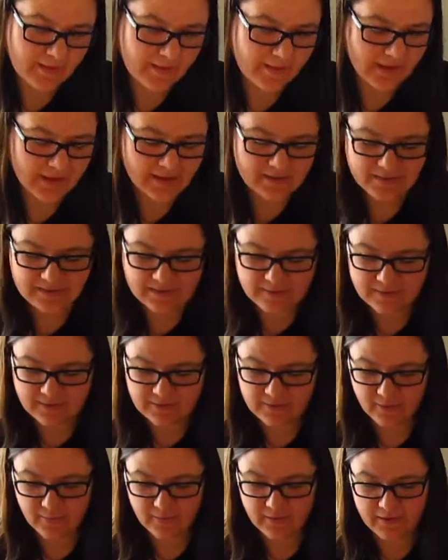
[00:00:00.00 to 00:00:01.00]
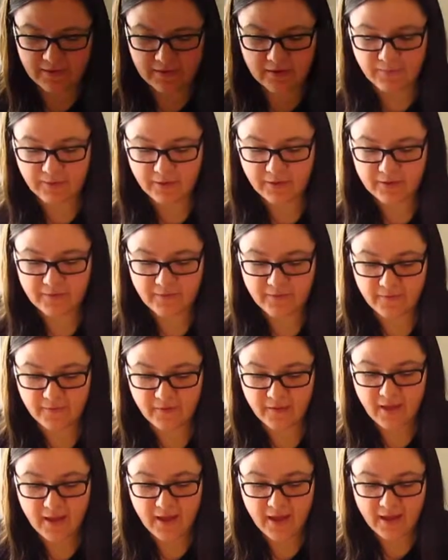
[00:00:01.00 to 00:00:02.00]
that's the one that I marked for
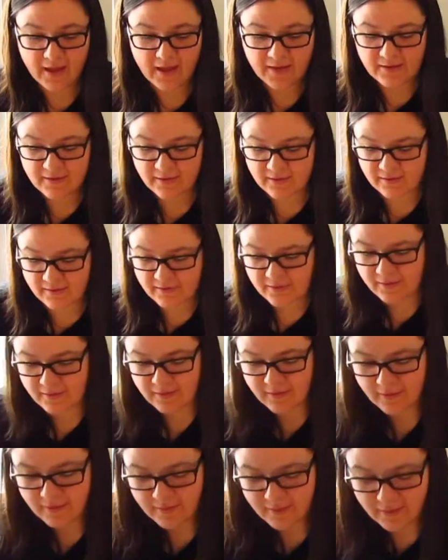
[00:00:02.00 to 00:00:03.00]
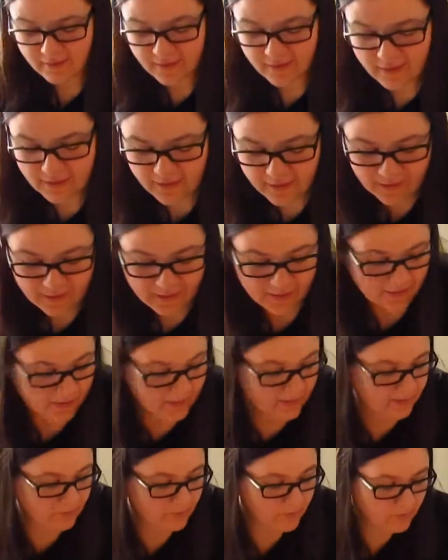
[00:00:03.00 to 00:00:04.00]
that.
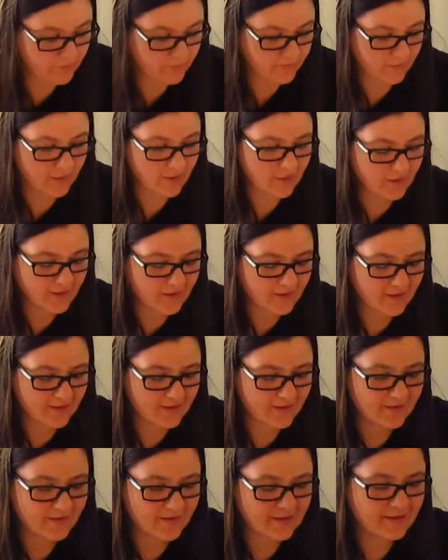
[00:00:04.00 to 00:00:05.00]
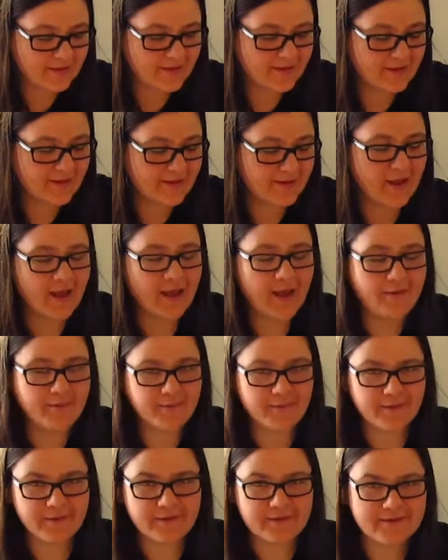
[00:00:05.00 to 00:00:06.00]
And moving on.
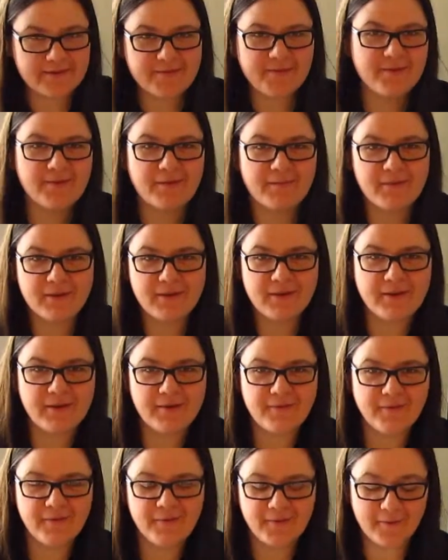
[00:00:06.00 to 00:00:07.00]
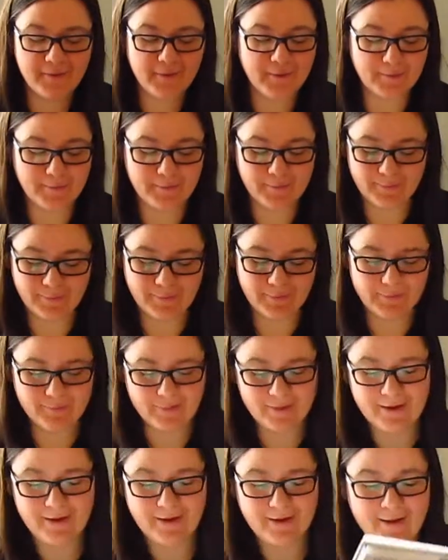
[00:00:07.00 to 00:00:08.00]
Everyone's favorite book if you're from the cute
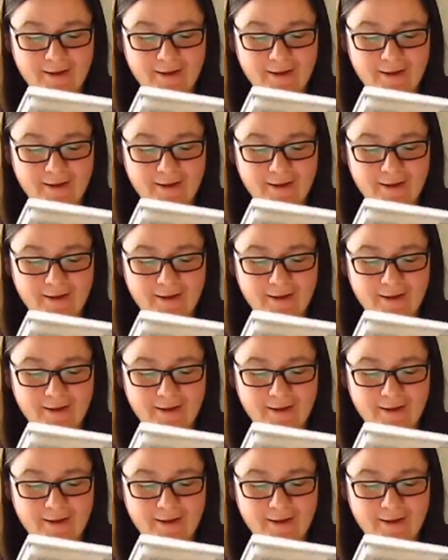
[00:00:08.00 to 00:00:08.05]
crew.